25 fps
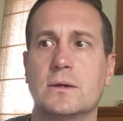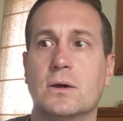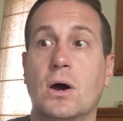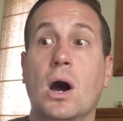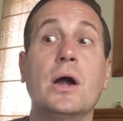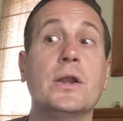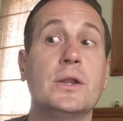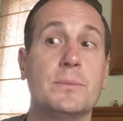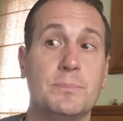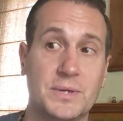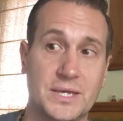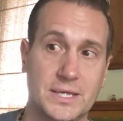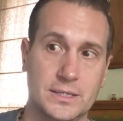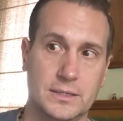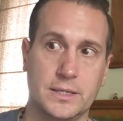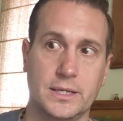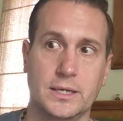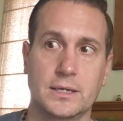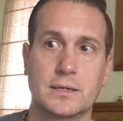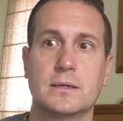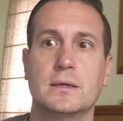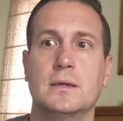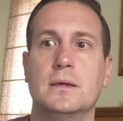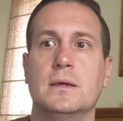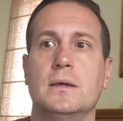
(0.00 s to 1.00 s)
unappealing,
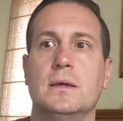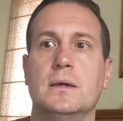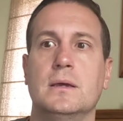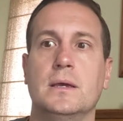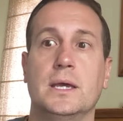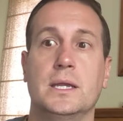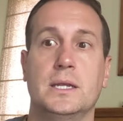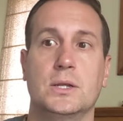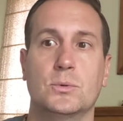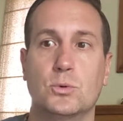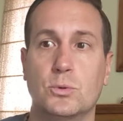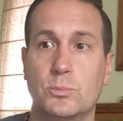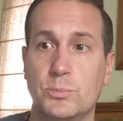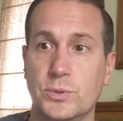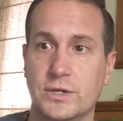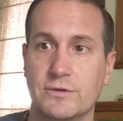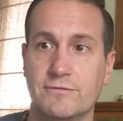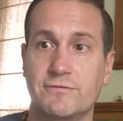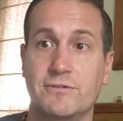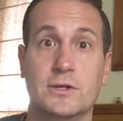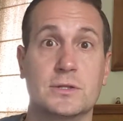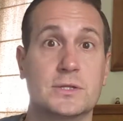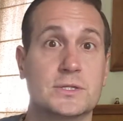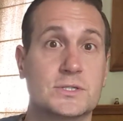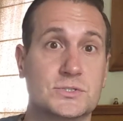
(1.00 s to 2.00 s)
and it will bring
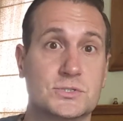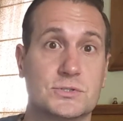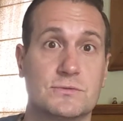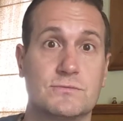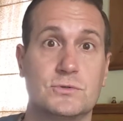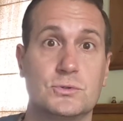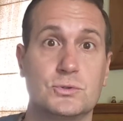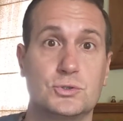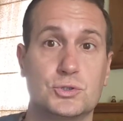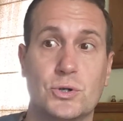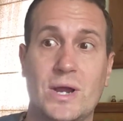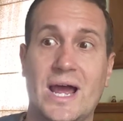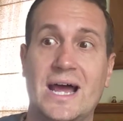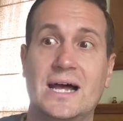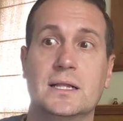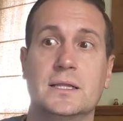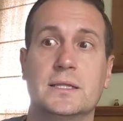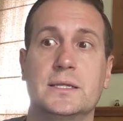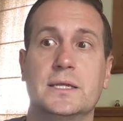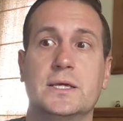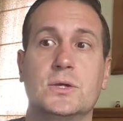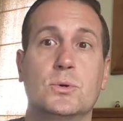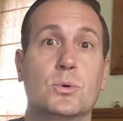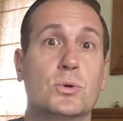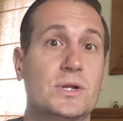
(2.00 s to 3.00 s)
feelings of
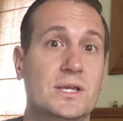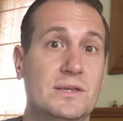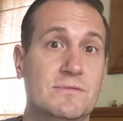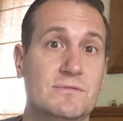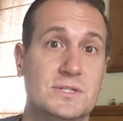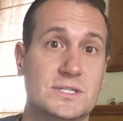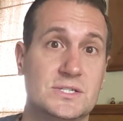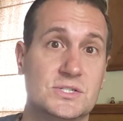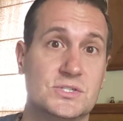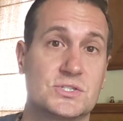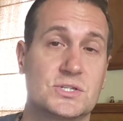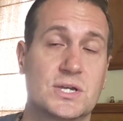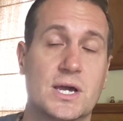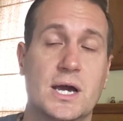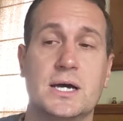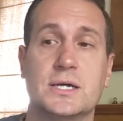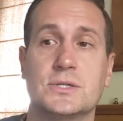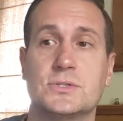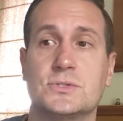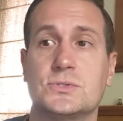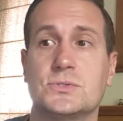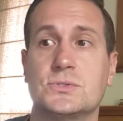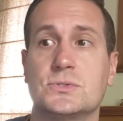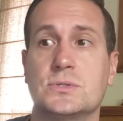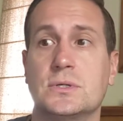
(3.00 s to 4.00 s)
neutrality or even
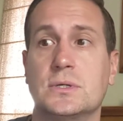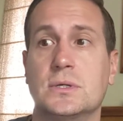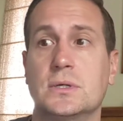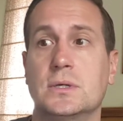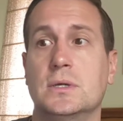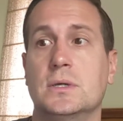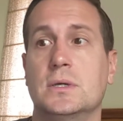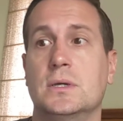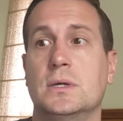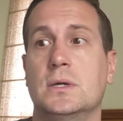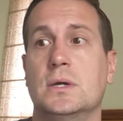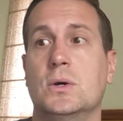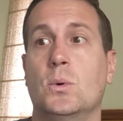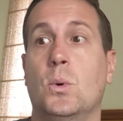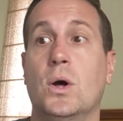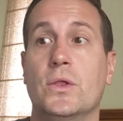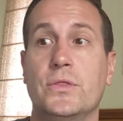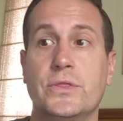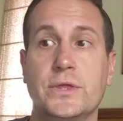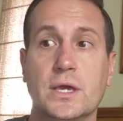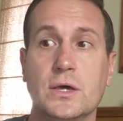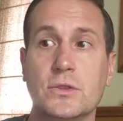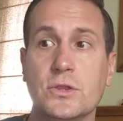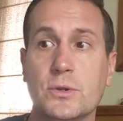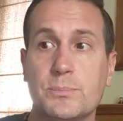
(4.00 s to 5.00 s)
disgust, while
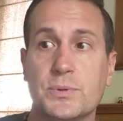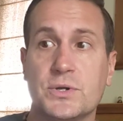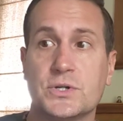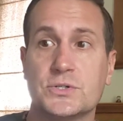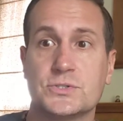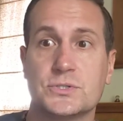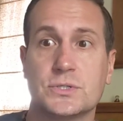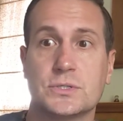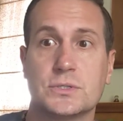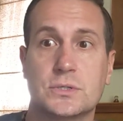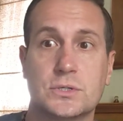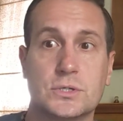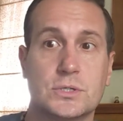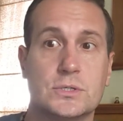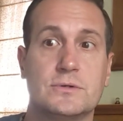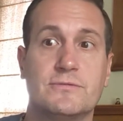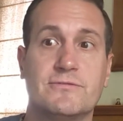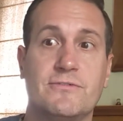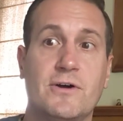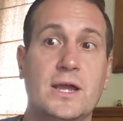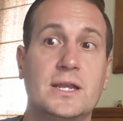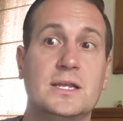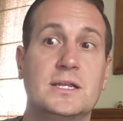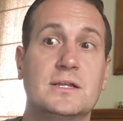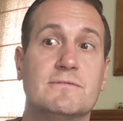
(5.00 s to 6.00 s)
the other person could
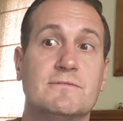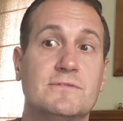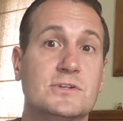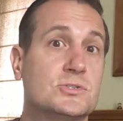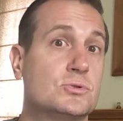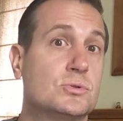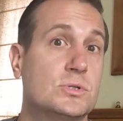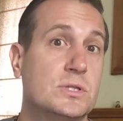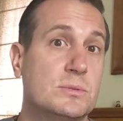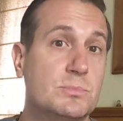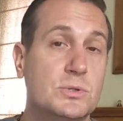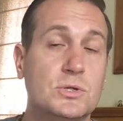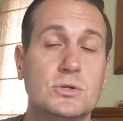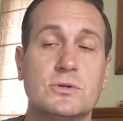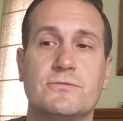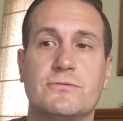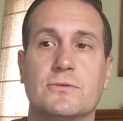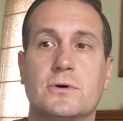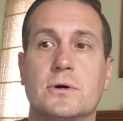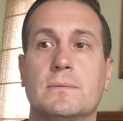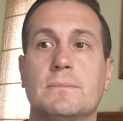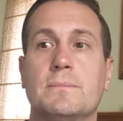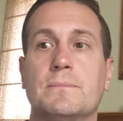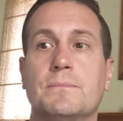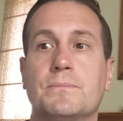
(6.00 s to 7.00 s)
find it visually
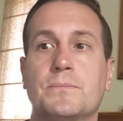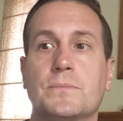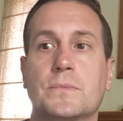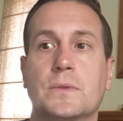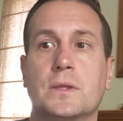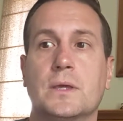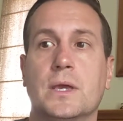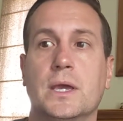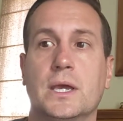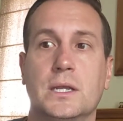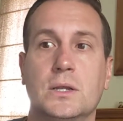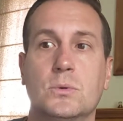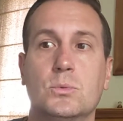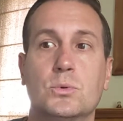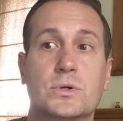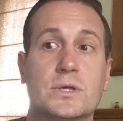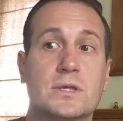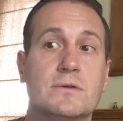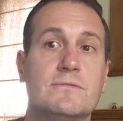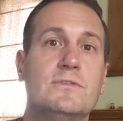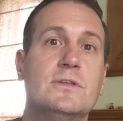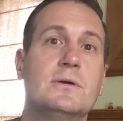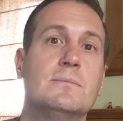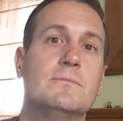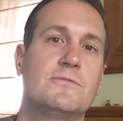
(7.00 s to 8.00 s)
beautiful, and it will
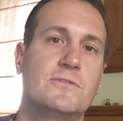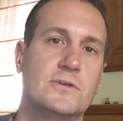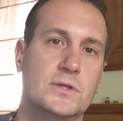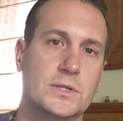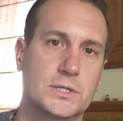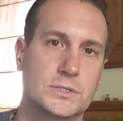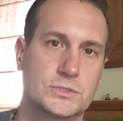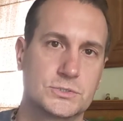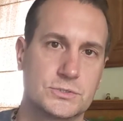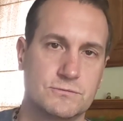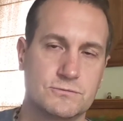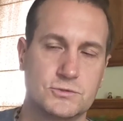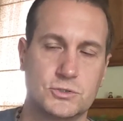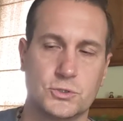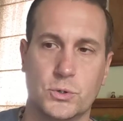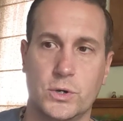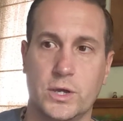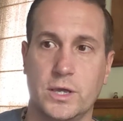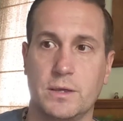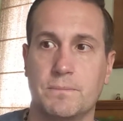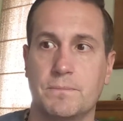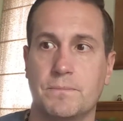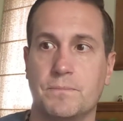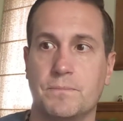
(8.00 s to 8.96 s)
give them feelings of joy.